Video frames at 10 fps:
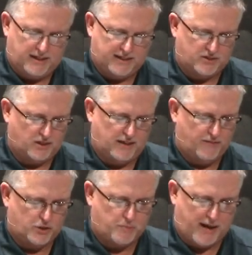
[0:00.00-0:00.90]
I just
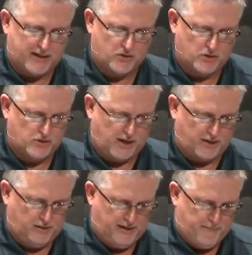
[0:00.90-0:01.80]
love this passage.
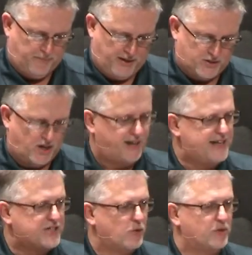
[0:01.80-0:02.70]
Now, it's
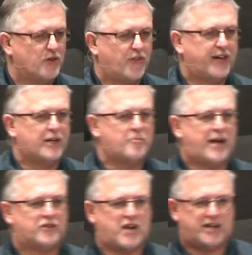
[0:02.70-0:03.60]
not easy when you're thinking
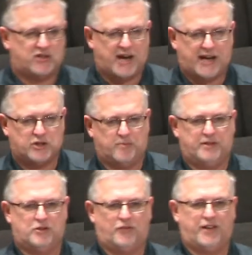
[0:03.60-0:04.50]
about
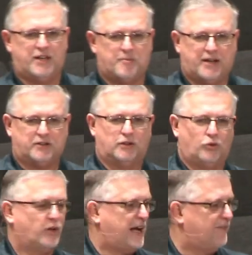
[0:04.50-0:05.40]
chastisement and you're thinking about the
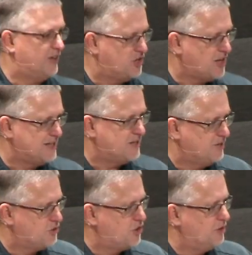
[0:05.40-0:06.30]
Lord having to
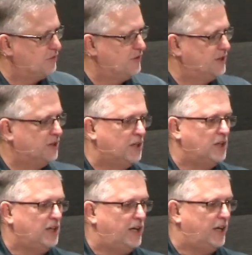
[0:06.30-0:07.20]
chasten his children
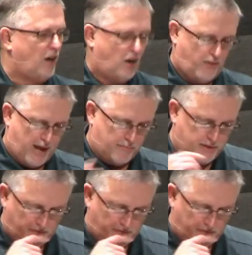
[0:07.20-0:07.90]
and all that.